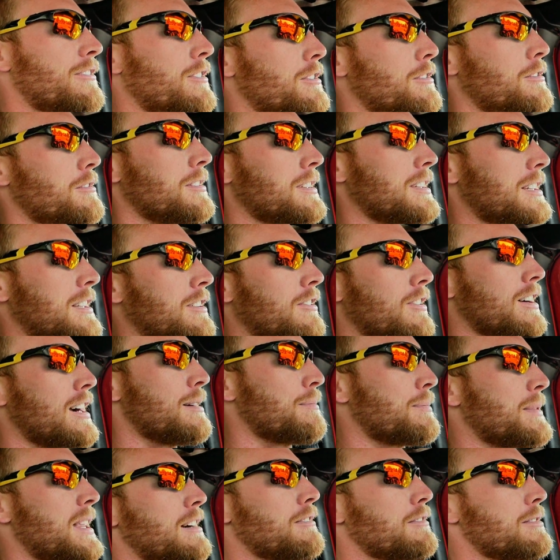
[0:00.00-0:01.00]
Holy
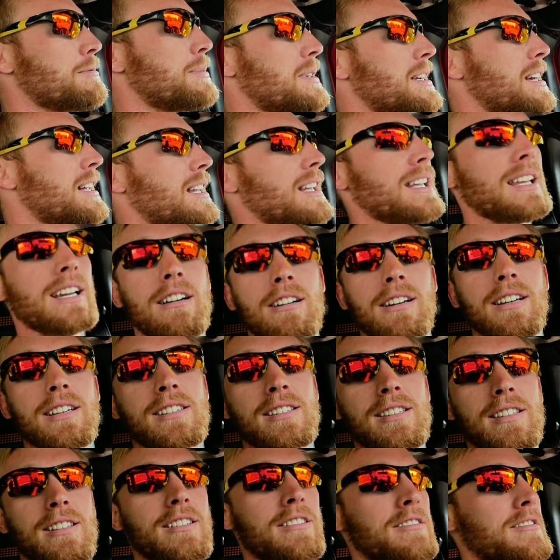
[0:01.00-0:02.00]
crap, that would be
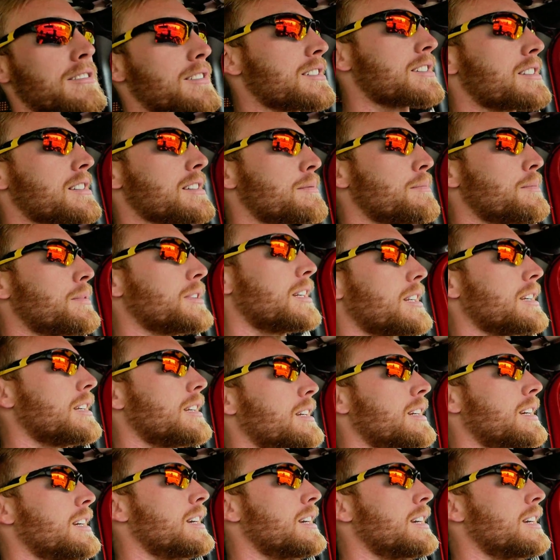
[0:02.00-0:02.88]
hilarious to do to somebody.